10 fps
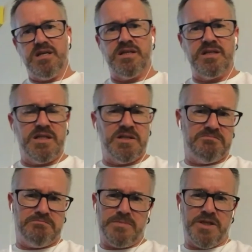
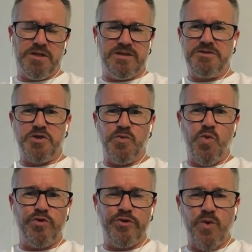um, you know, you turn
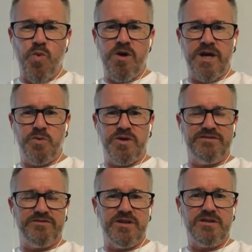water into wine and
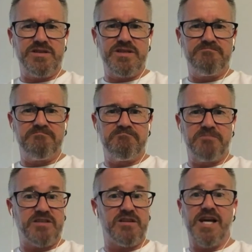whatever else,
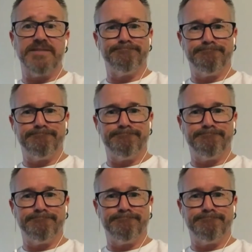that's okay.